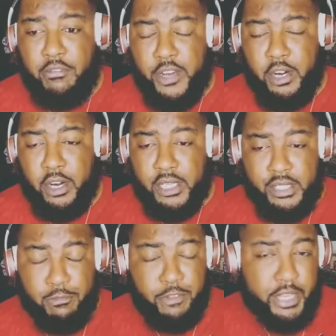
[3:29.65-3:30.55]
for
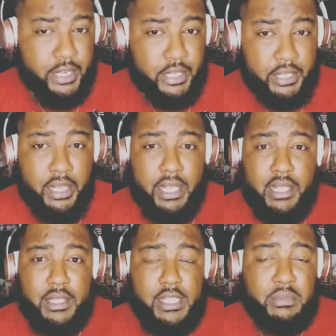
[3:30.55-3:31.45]
defending
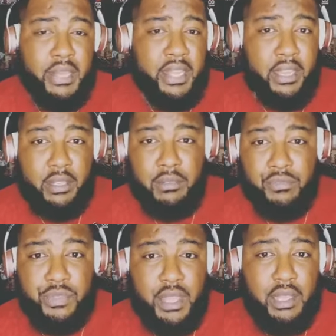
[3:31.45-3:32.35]
this man,